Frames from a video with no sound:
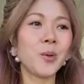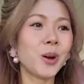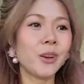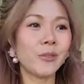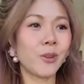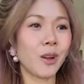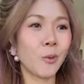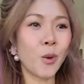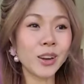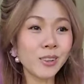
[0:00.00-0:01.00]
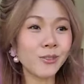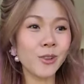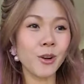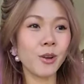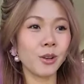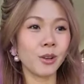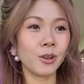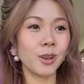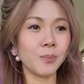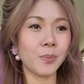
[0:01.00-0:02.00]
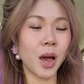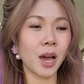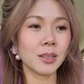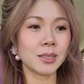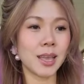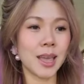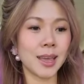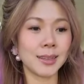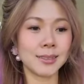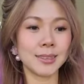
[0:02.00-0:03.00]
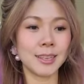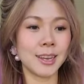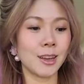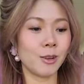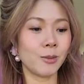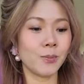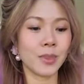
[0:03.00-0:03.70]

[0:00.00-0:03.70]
work for a wonderful, good boss, and you know,